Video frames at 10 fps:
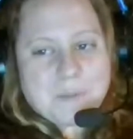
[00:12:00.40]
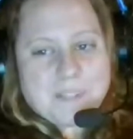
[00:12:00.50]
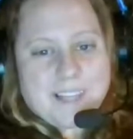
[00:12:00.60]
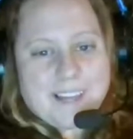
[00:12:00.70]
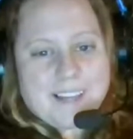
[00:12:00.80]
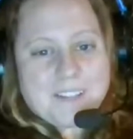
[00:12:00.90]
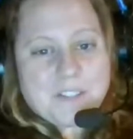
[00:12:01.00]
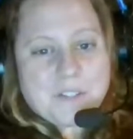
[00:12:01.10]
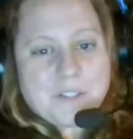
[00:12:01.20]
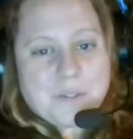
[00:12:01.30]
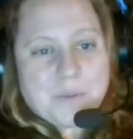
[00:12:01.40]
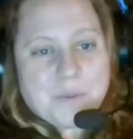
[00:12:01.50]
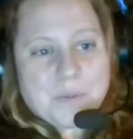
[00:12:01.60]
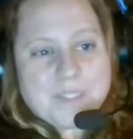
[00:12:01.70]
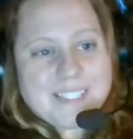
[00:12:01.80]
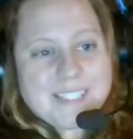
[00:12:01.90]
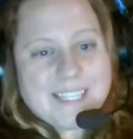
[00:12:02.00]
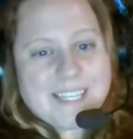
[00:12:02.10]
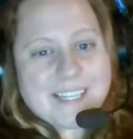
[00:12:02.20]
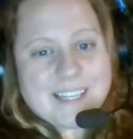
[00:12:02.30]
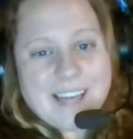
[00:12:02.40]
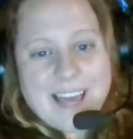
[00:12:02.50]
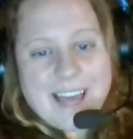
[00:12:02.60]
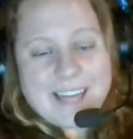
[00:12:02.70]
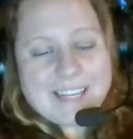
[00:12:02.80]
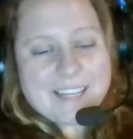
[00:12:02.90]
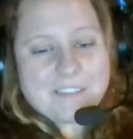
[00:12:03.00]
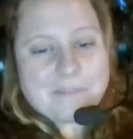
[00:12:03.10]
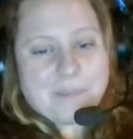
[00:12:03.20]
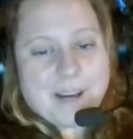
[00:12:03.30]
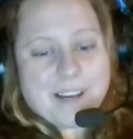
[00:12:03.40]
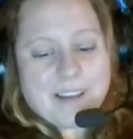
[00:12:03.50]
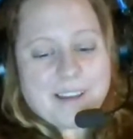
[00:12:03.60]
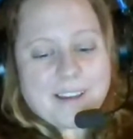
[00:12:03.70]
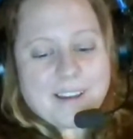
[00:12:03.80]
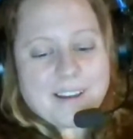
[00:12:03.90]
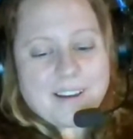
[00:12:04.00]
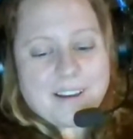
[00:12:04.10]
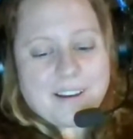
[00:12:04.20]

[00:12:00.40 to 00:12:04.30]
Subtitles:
would like to see any of my